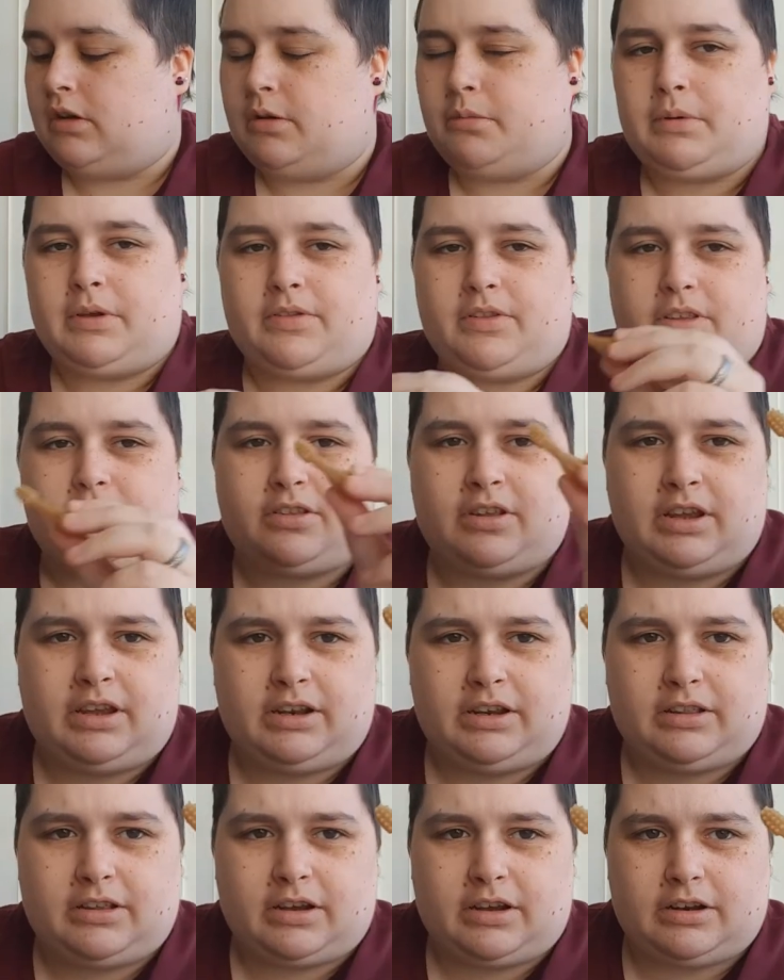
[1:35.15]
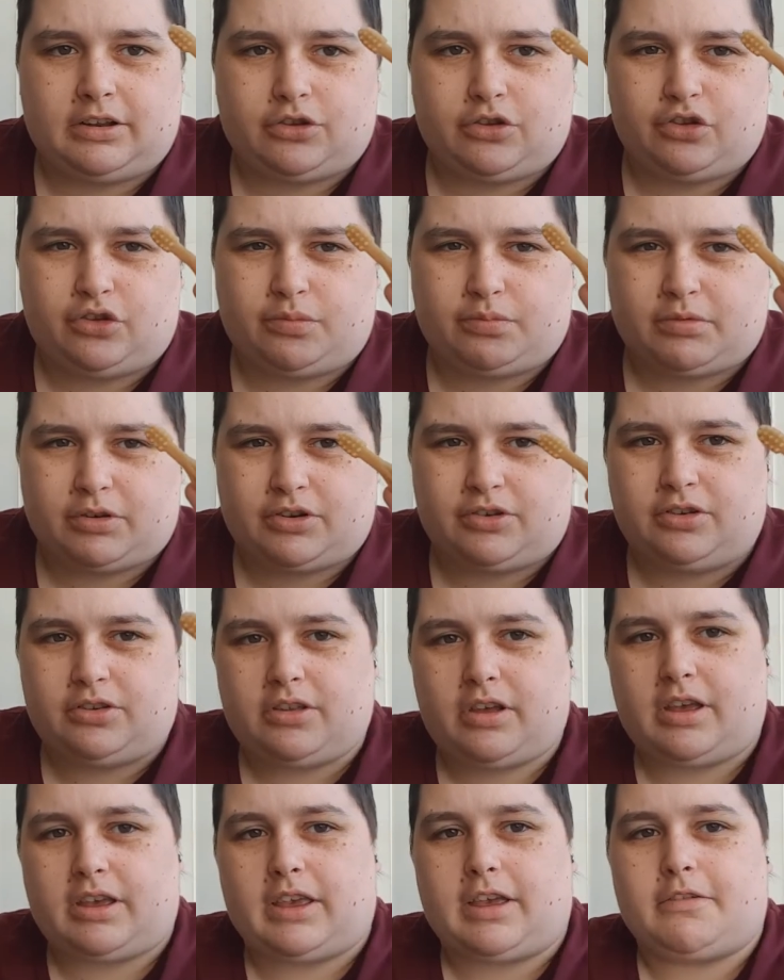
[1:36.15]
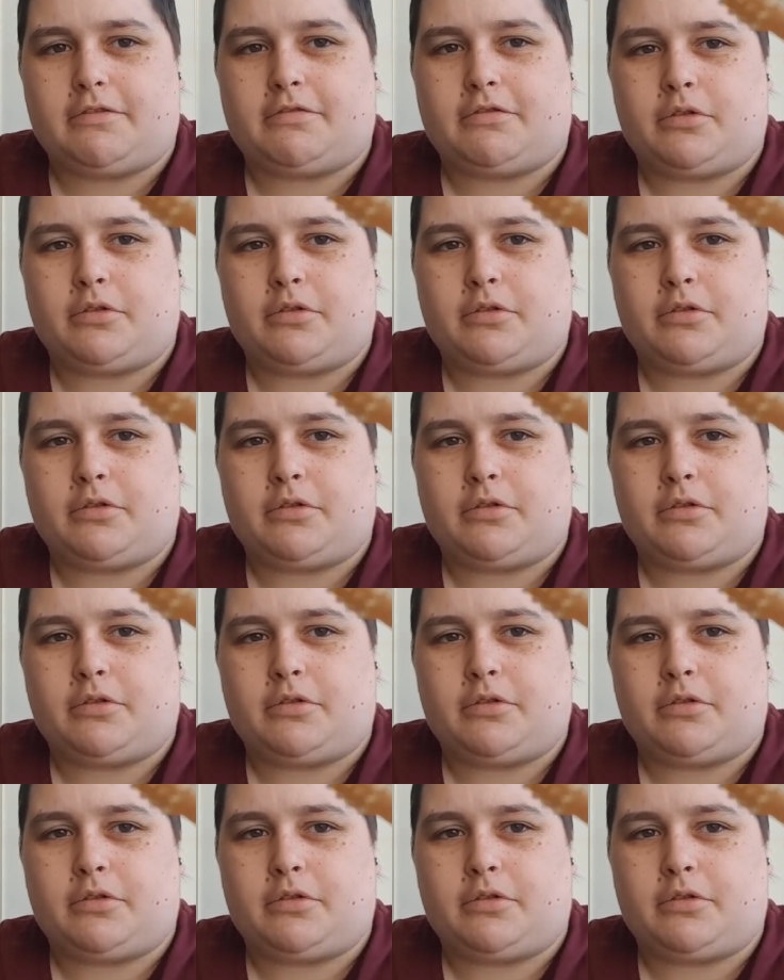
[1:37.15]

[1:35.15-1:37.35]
we have these teeny tiny toothbrushes that I get